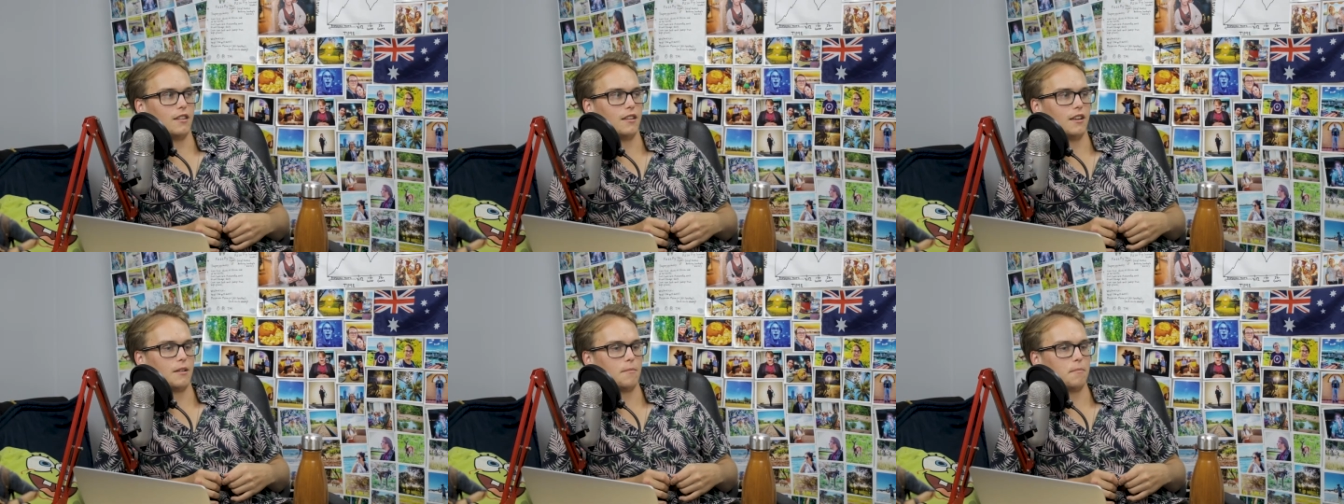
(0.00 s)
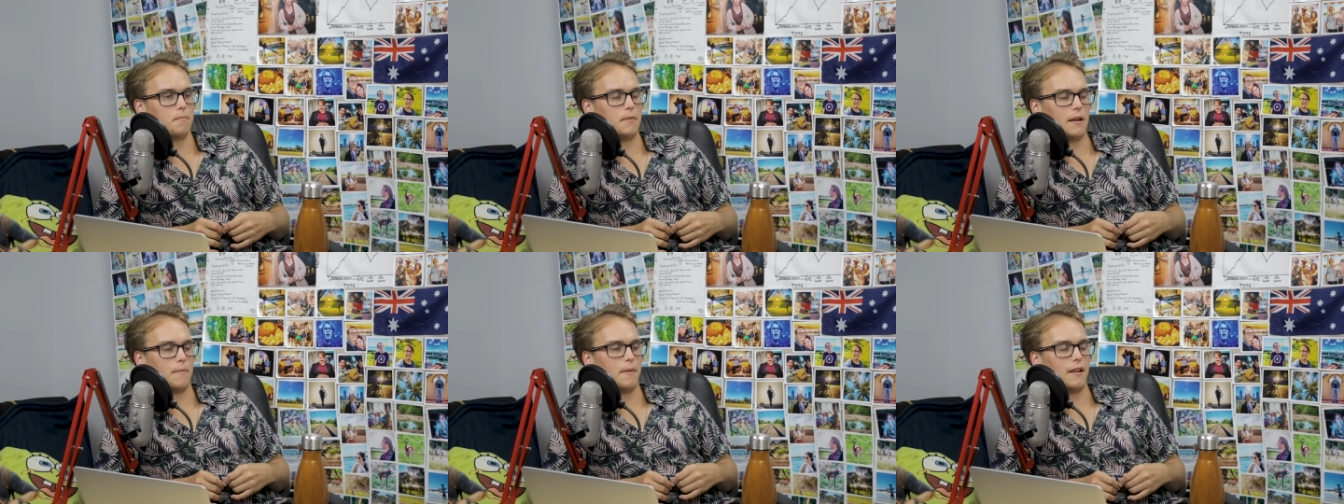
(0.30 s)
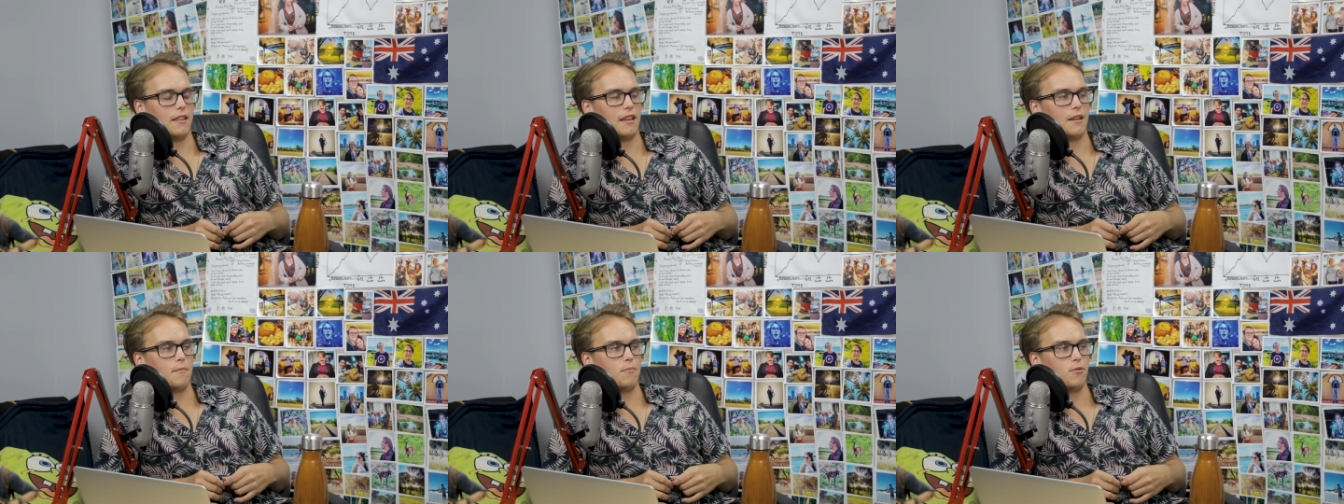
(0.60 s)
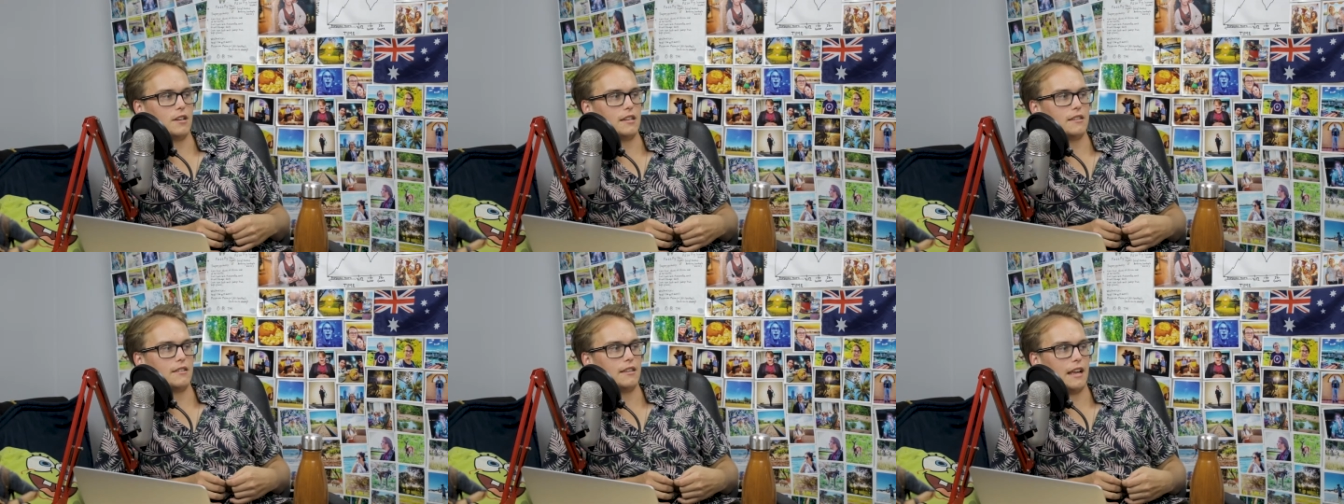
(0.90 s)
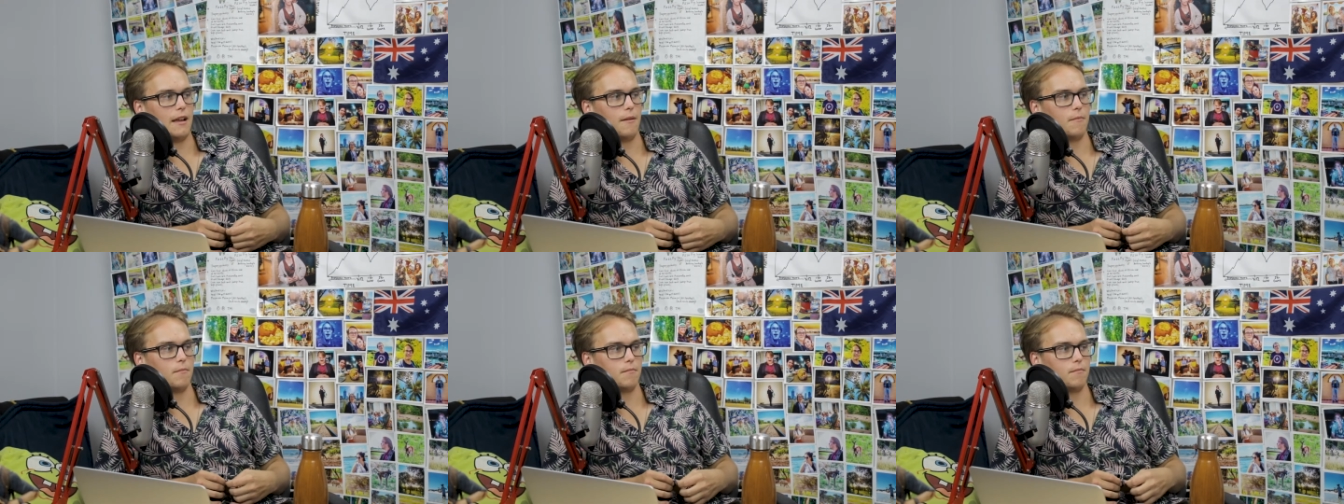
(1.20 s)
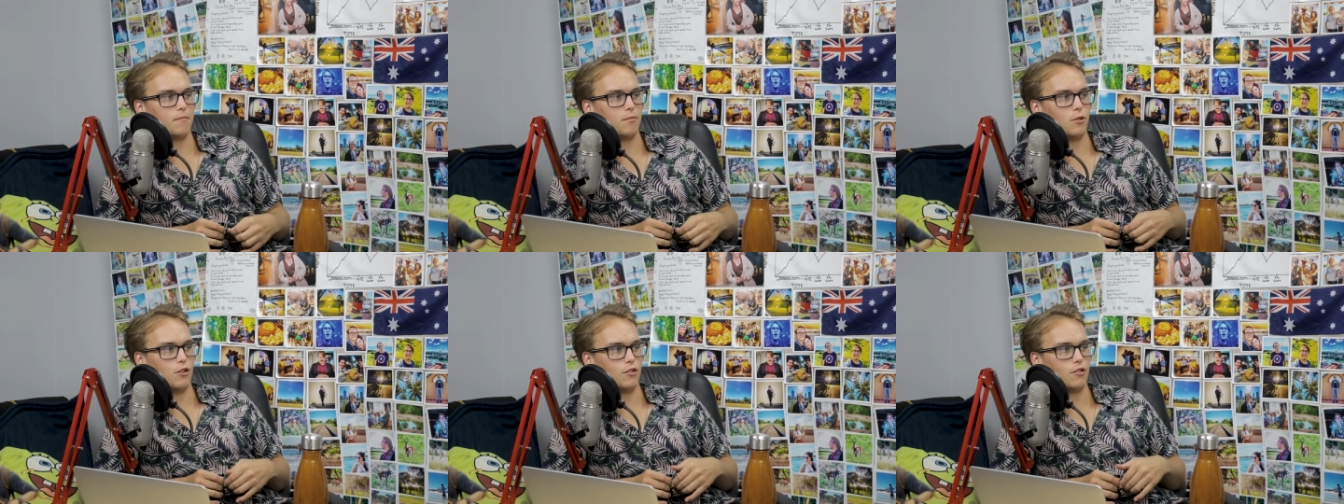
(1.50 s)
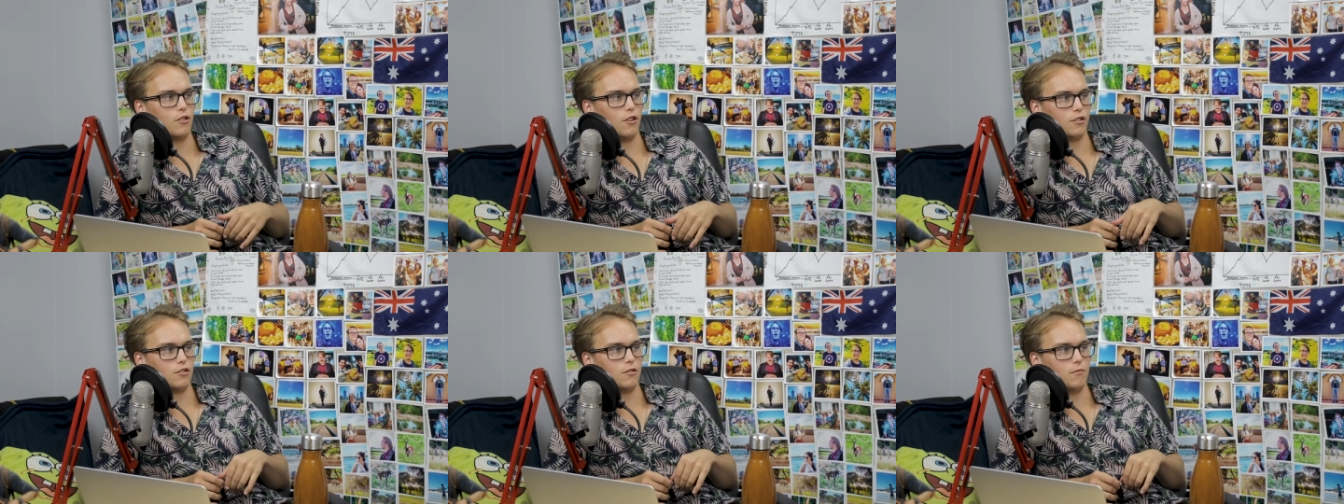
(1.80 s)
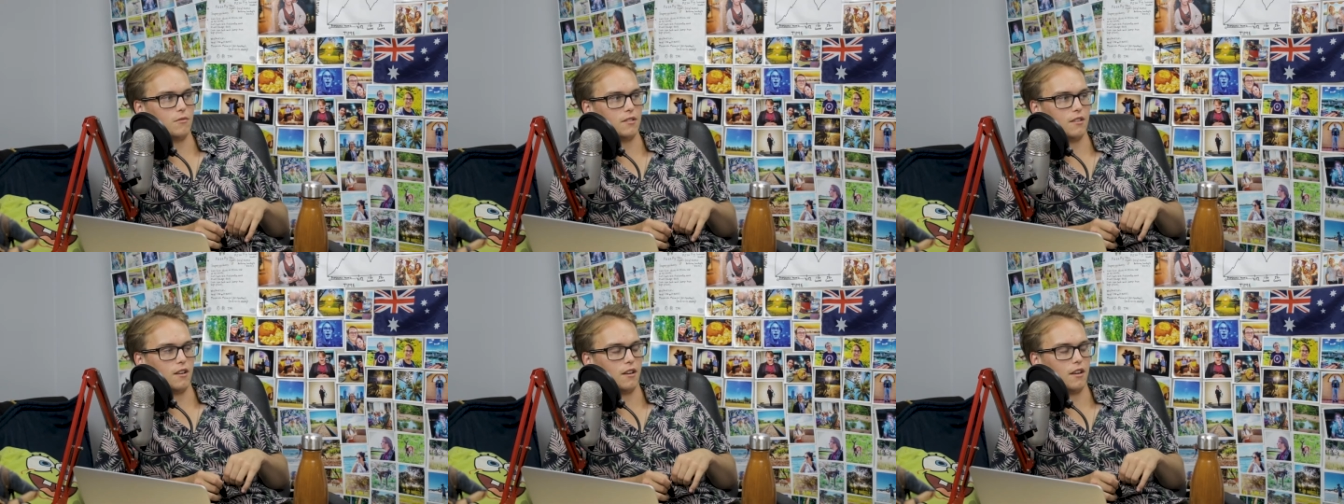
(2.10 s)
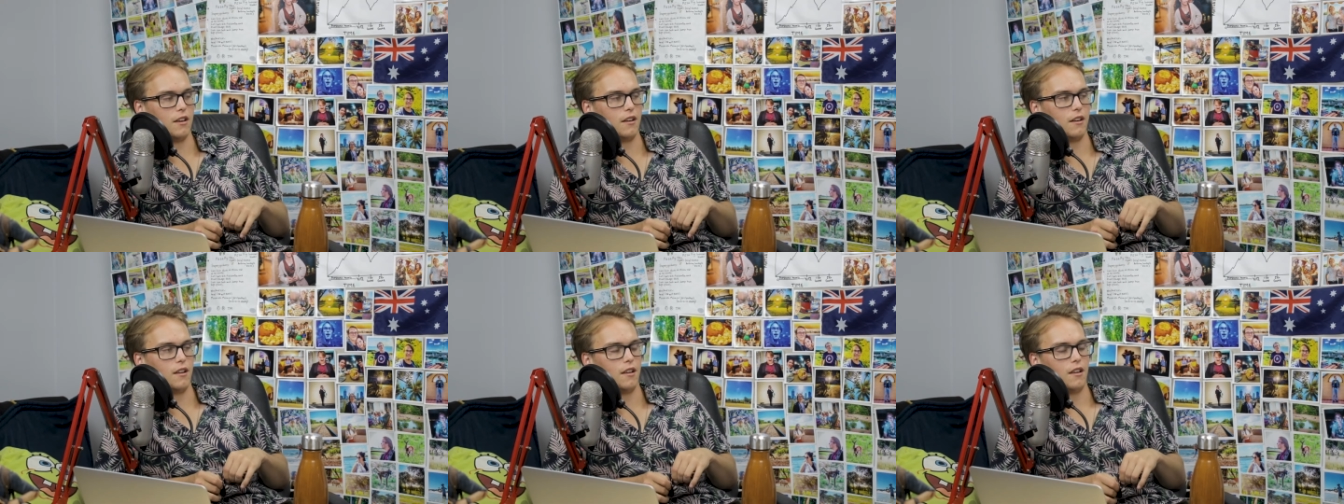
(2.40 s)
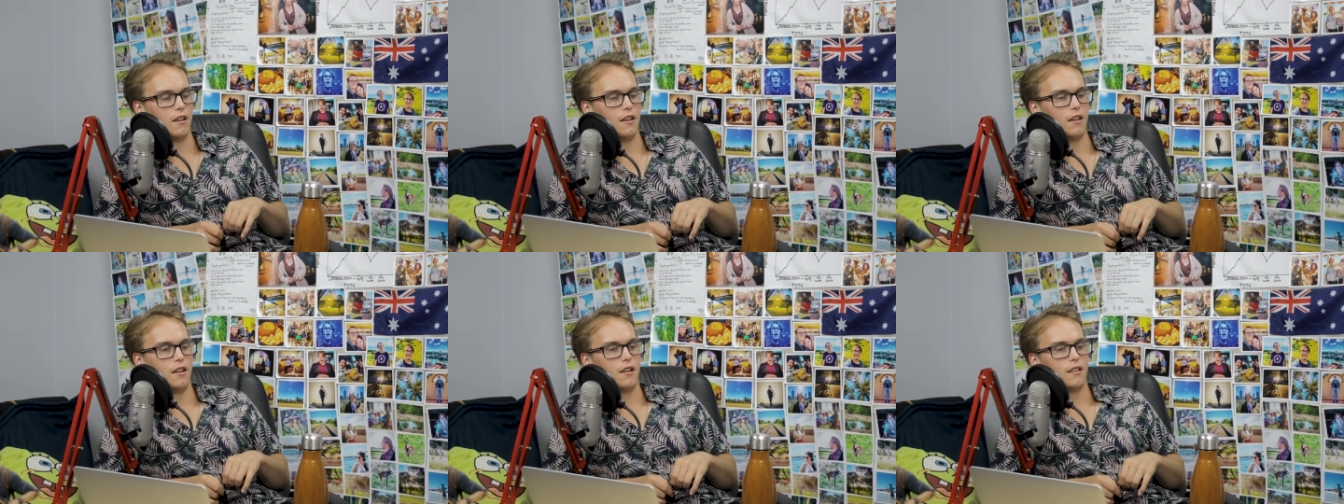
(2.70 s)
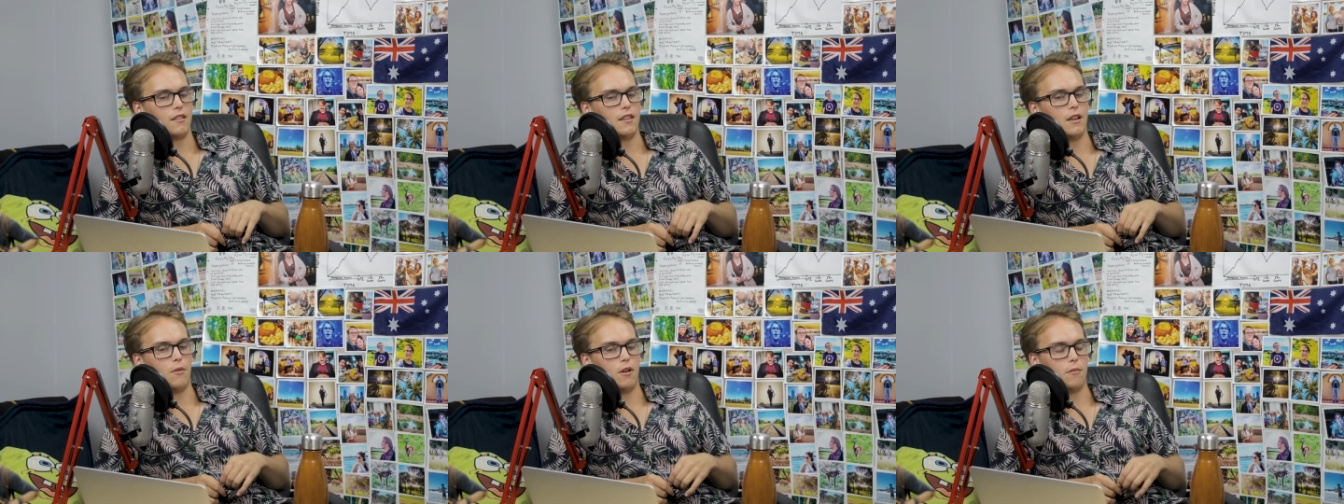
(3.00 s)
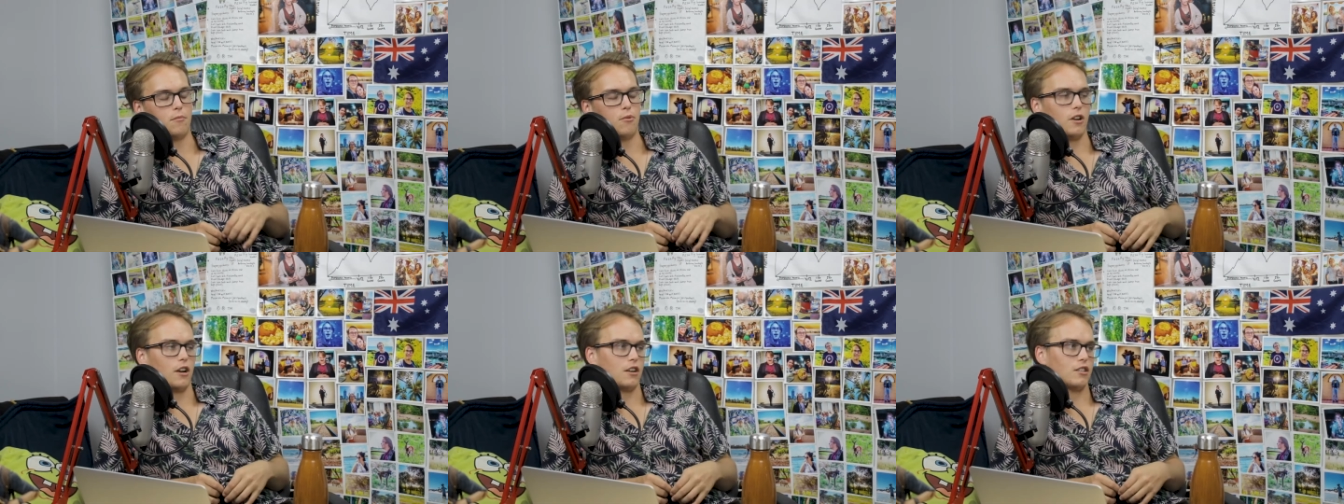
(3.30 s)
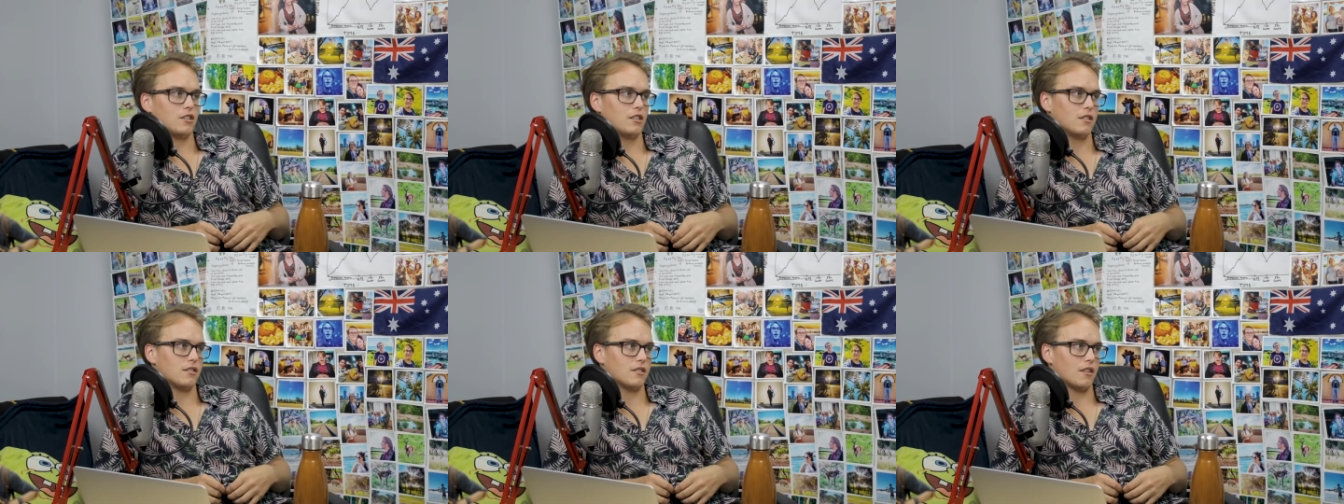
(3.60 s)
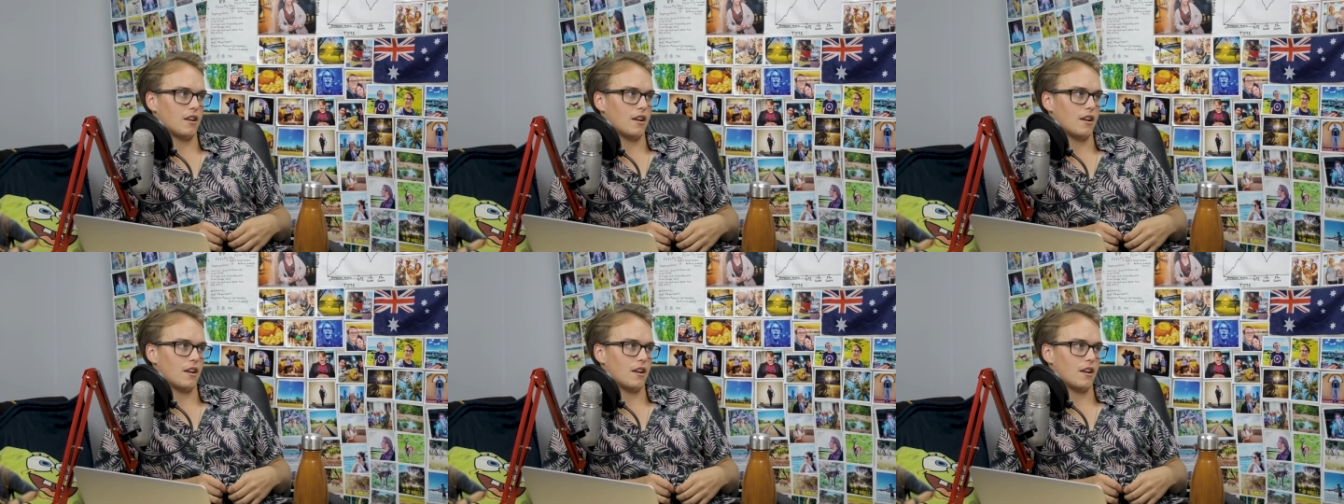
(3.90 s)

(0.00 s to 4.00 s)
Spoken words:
Like Black Panther had pretty damn good costume design. They won production design.